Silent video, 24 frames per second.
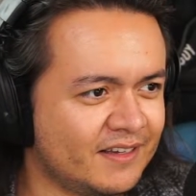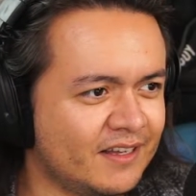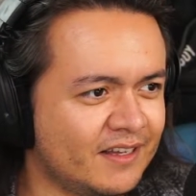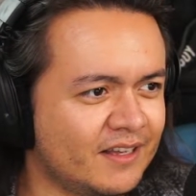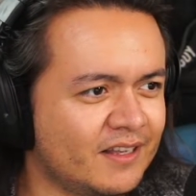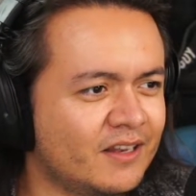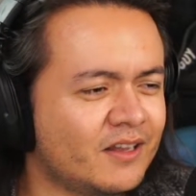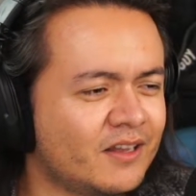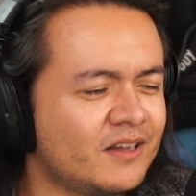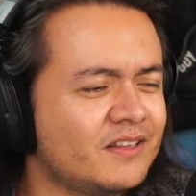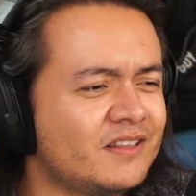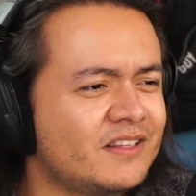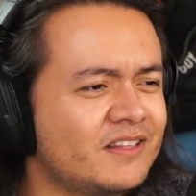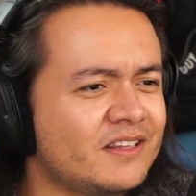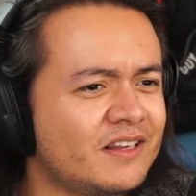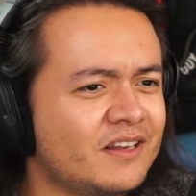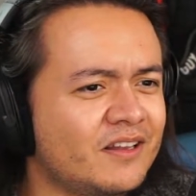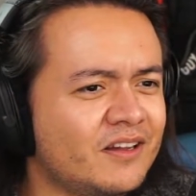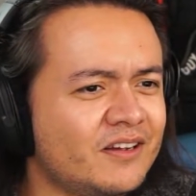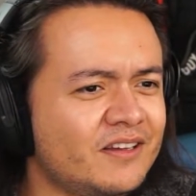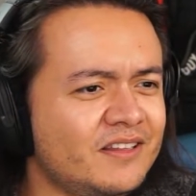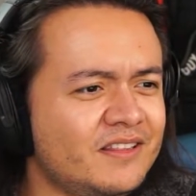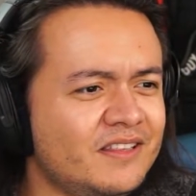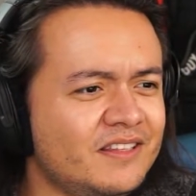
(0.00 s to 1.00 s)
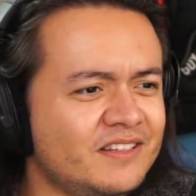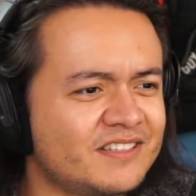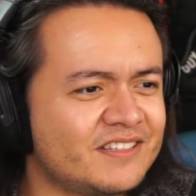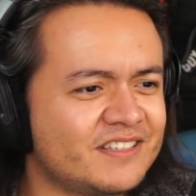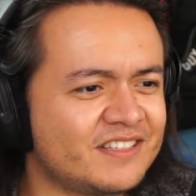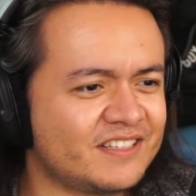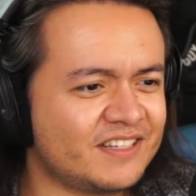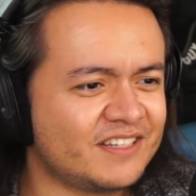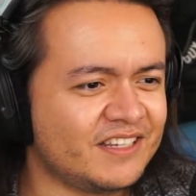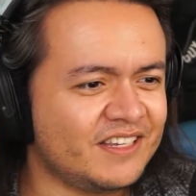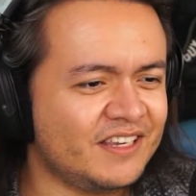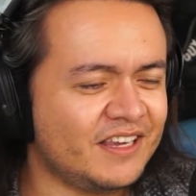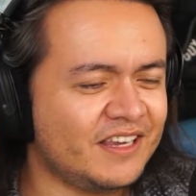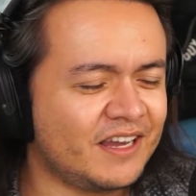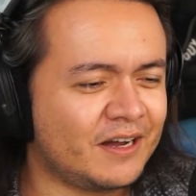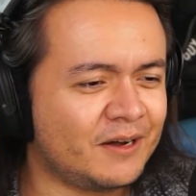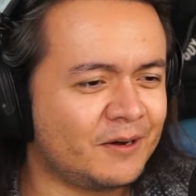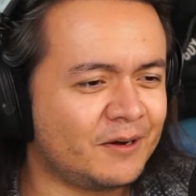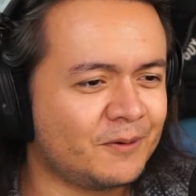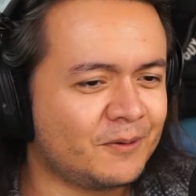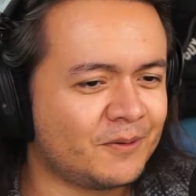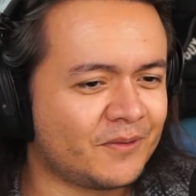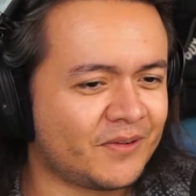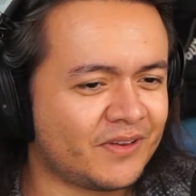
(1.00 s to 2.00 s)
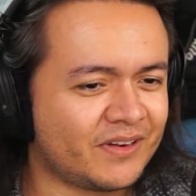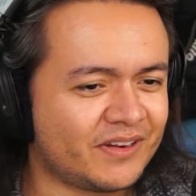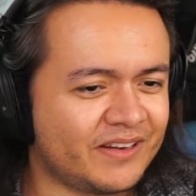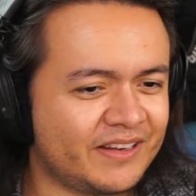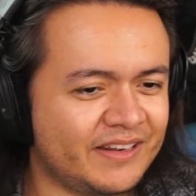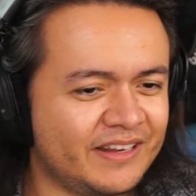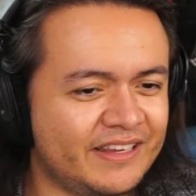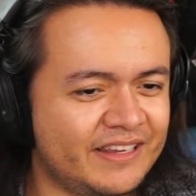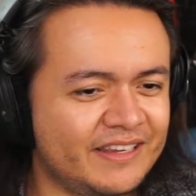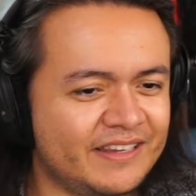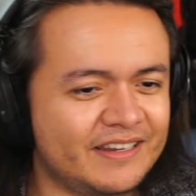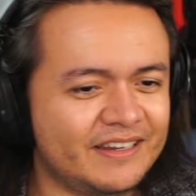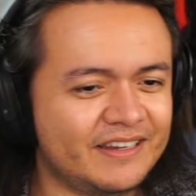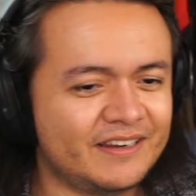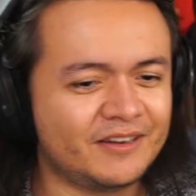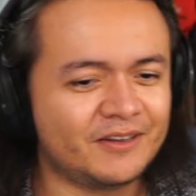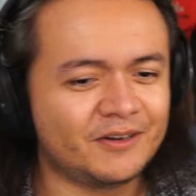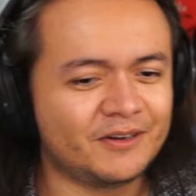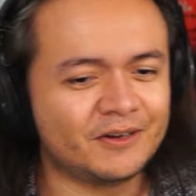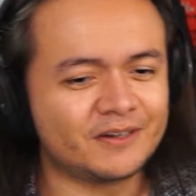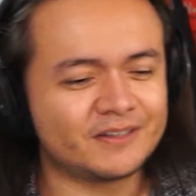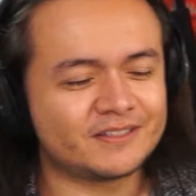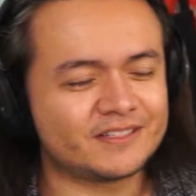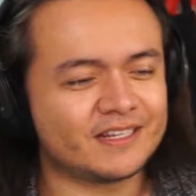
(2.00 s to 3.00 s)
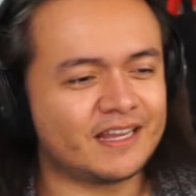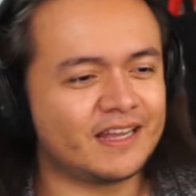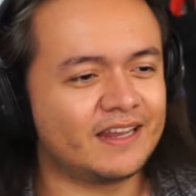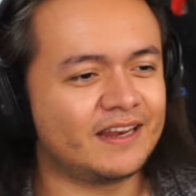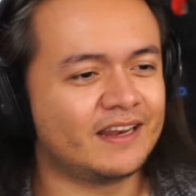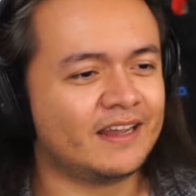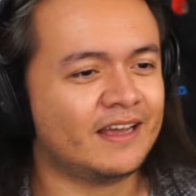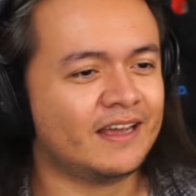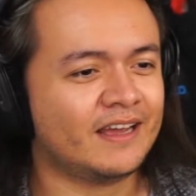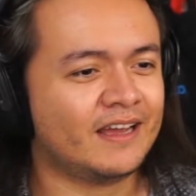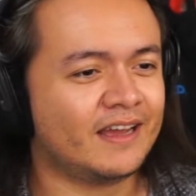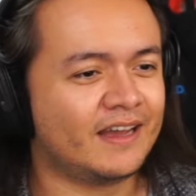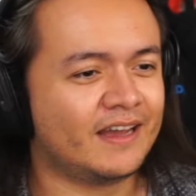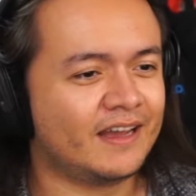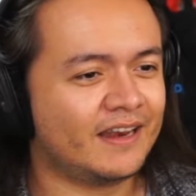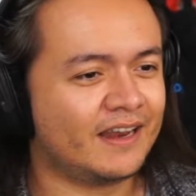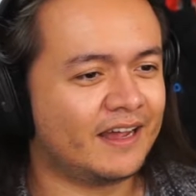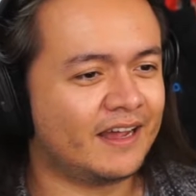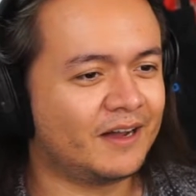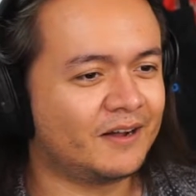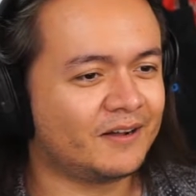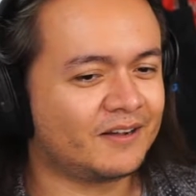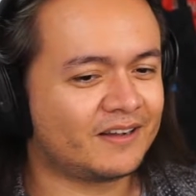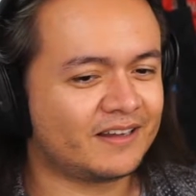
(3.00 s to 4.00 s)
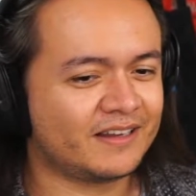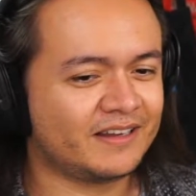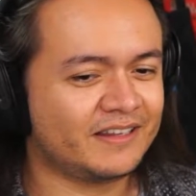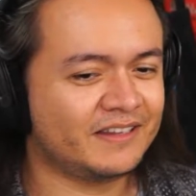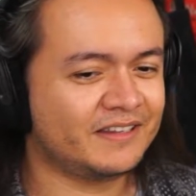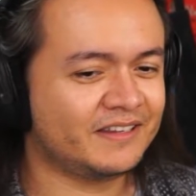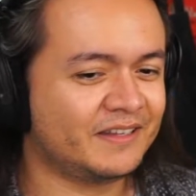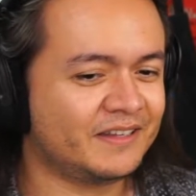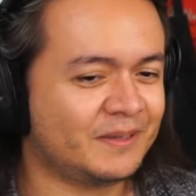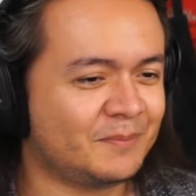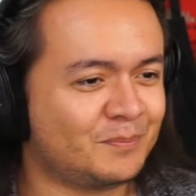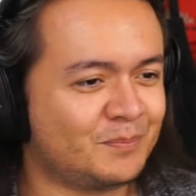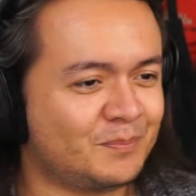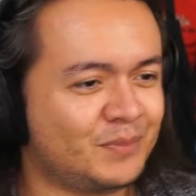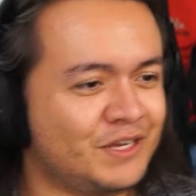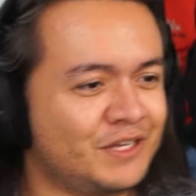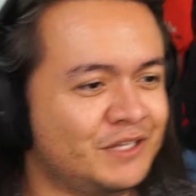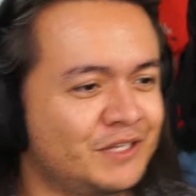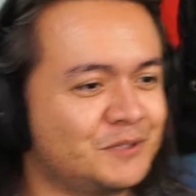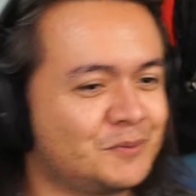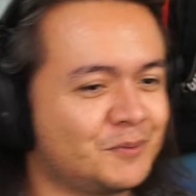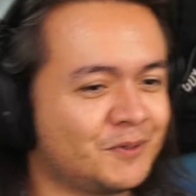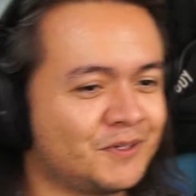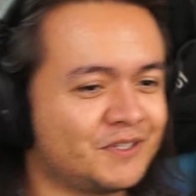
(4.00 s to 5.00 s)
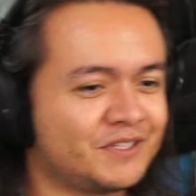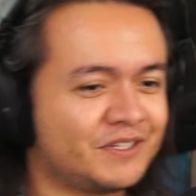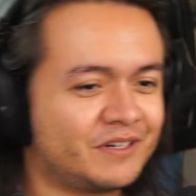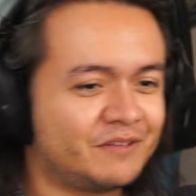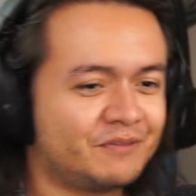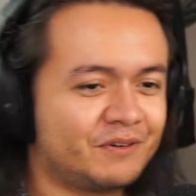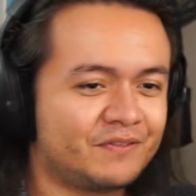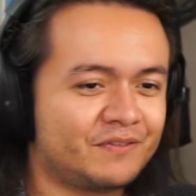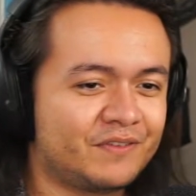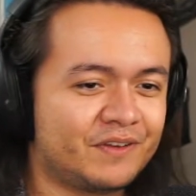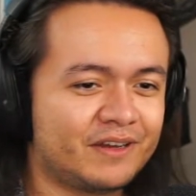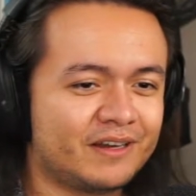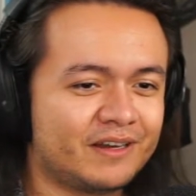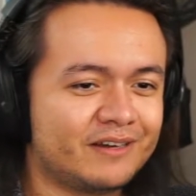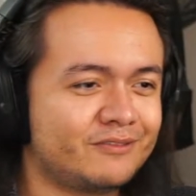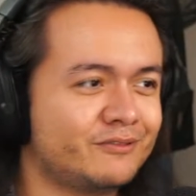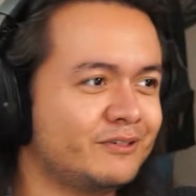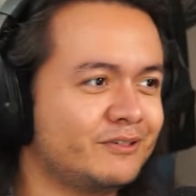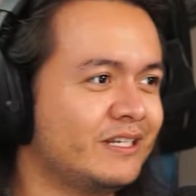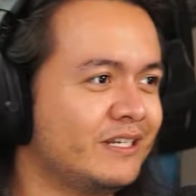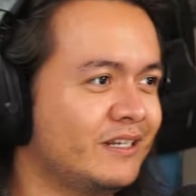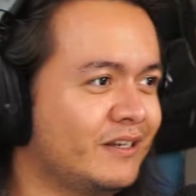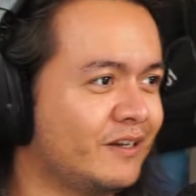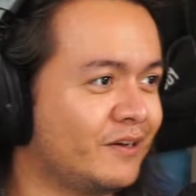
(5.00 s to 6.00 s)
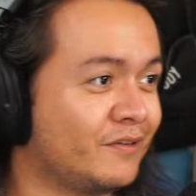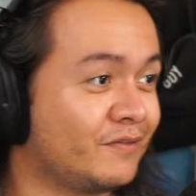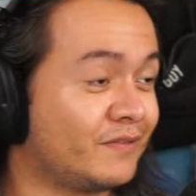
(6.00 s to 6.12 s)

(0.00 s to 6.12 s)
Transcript: Look at the look at the sea, how clean it looks, and and how clean the beach was and everything. I really love